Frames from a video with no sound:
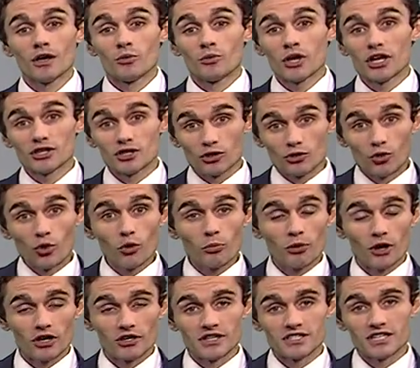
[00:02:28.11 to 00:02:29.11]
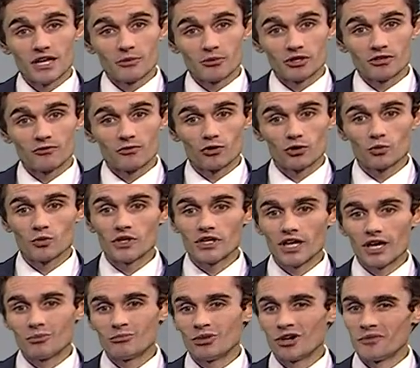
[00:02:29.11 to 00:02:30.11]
We got the cool part that's happening for the weekend,